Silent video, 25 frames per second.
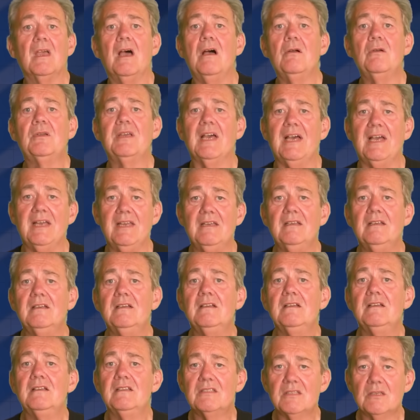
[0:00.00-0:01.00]
Okay.
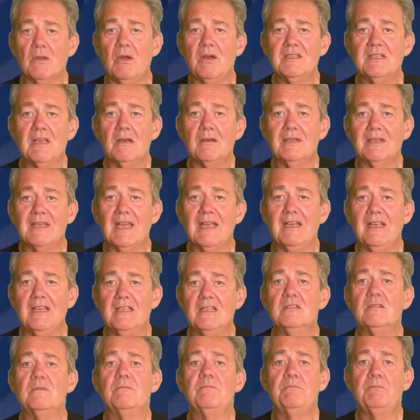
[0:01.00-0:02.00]
So I don't get
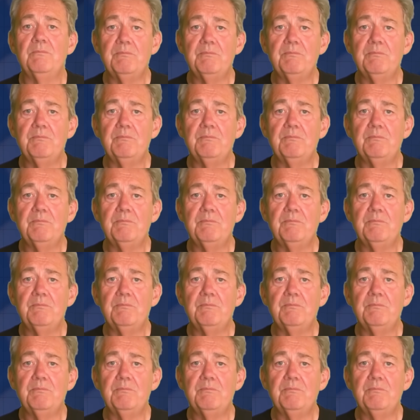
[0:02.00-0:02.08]
it,